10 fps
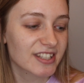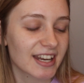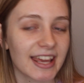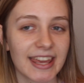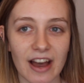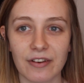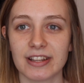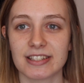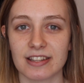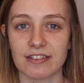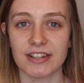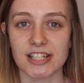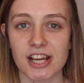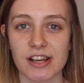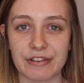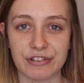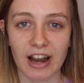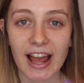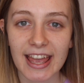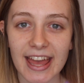just going to get on into the video. If
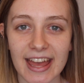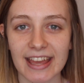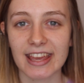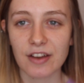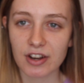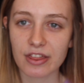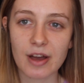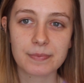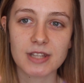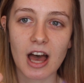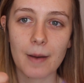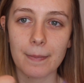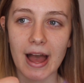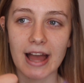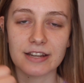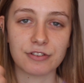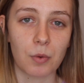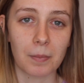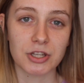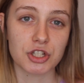you like it, give it a thumbs up, and if
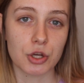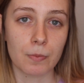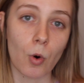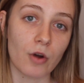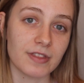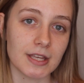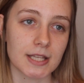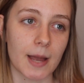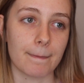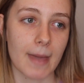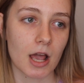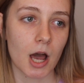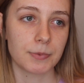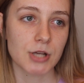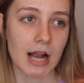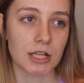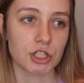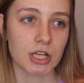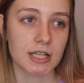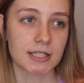you want me to do more of these like makeup
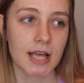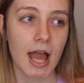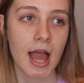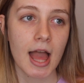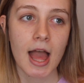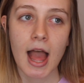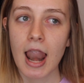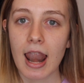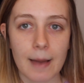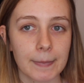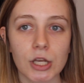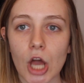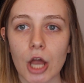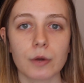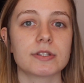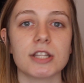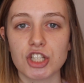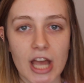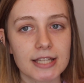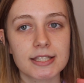challenges, let me know,
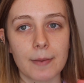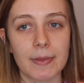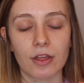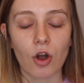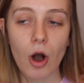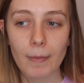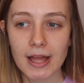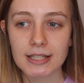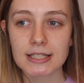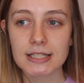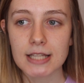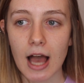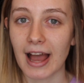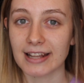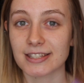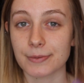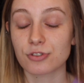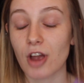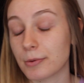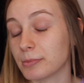suggest some in the comments, and
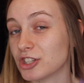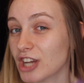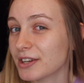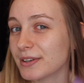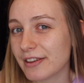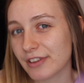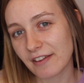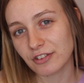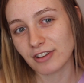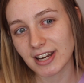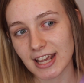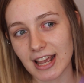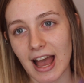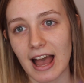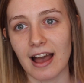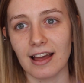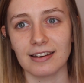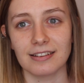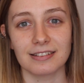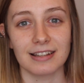subscribe to my channel if you haven't already,
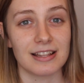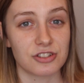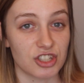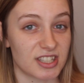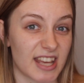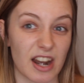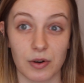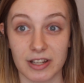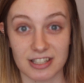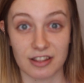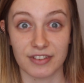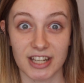and let's just get on into the